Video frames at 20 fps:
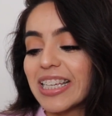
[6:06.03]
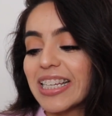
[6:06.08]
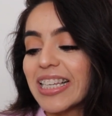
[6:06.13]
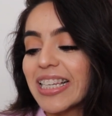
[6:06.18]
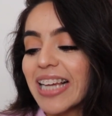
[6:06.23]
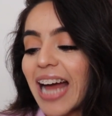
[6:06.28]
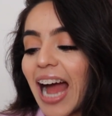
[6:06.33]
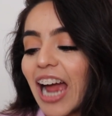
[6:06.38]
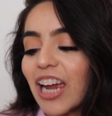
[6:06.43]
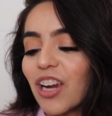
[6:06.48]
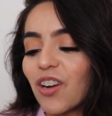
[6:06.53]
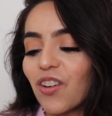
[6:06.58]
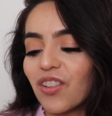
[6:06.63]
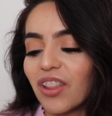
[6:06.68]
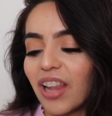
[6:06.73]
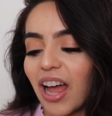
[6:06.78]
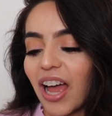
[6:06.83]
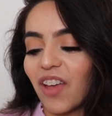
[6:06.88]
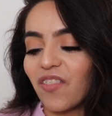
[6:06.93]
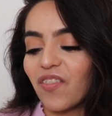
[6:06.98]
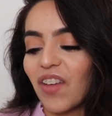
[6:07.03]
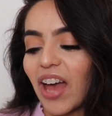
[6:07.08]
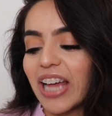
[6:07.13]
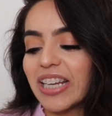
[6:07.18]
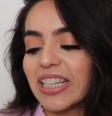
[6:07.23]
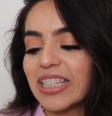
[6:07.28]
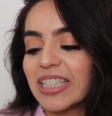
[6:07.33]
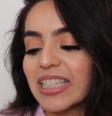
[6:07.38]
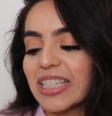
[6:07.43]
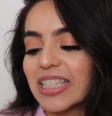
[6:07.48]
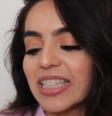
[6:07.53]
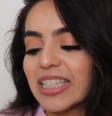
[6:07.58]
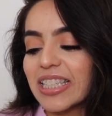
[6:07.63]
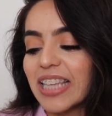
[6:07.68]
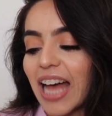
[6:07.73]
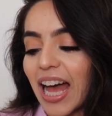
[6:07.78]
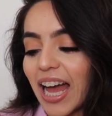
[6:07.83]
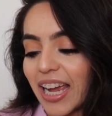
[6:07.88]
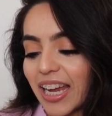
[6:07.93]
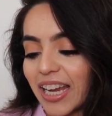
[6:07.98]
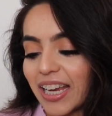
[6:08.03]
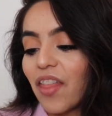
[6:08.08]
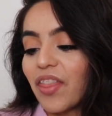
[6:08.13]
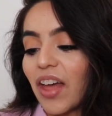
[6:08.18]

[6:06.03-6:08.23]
entire life and as a sign